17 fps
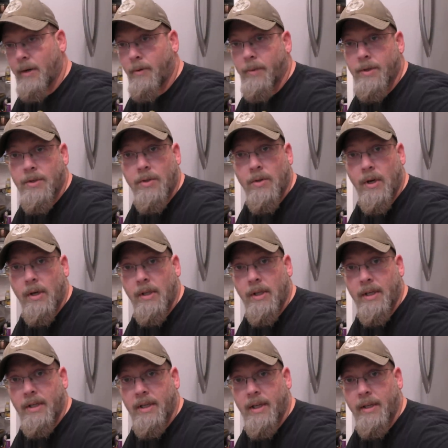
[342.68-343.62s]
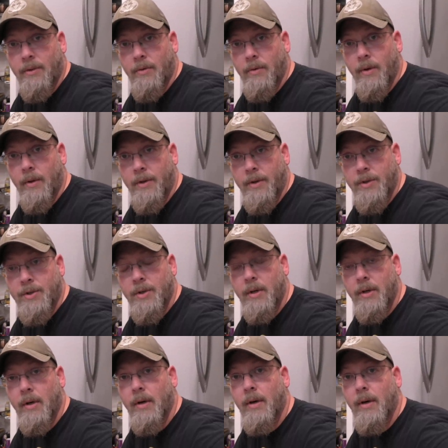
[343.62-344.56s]
going to be struggling to get through all this
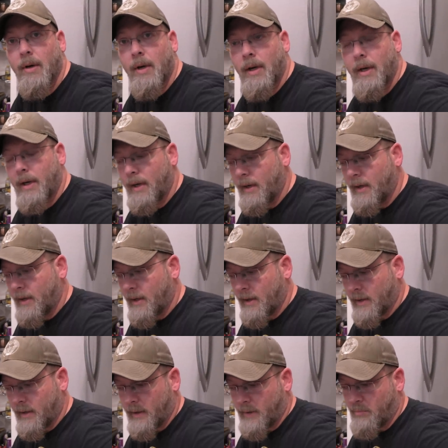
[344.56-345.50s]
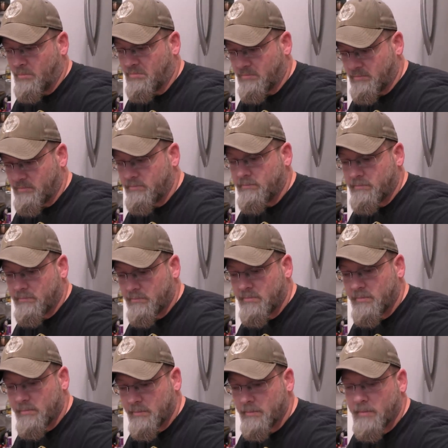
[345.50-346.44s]
sugar um,
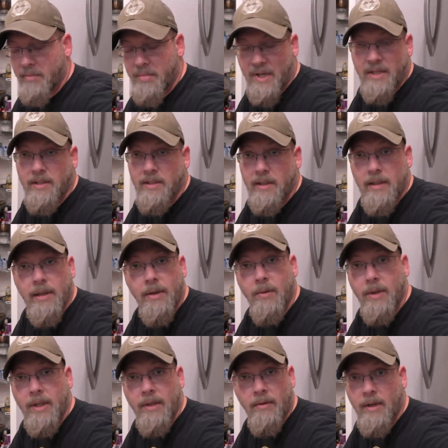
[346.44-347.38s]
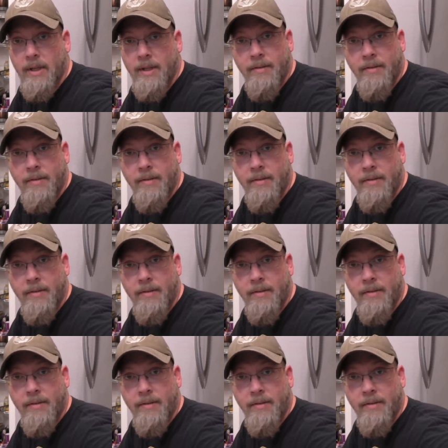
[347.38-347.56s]
basically really really